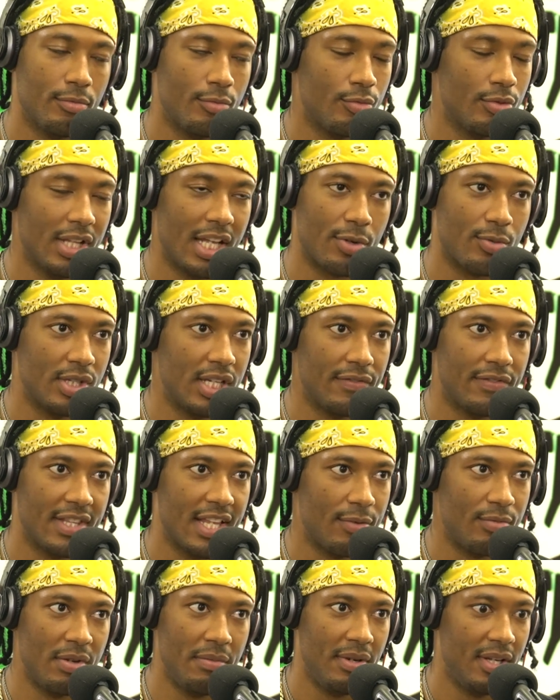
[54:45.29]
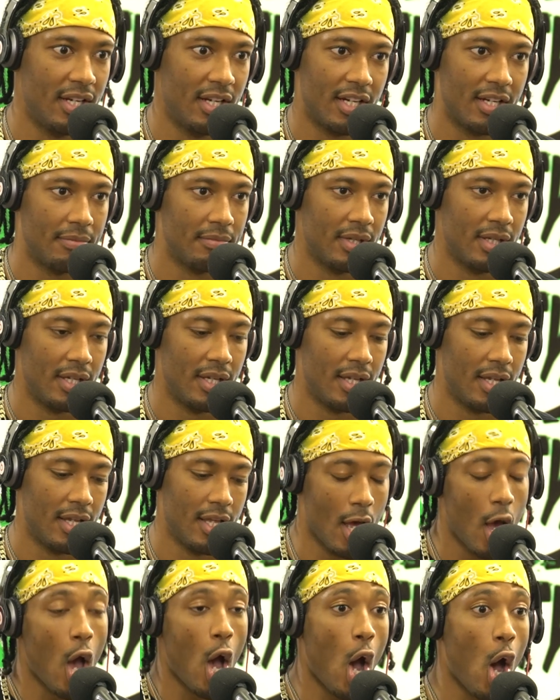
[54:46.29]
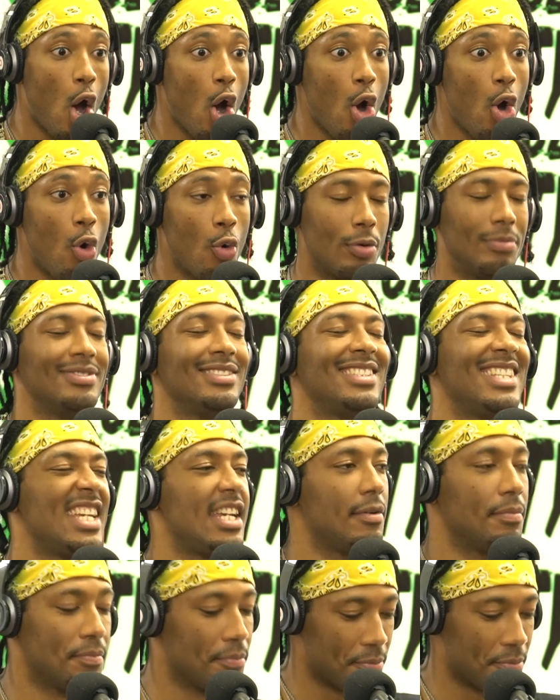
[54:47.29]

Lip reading: Like whenever that we meet up. Oh, damn.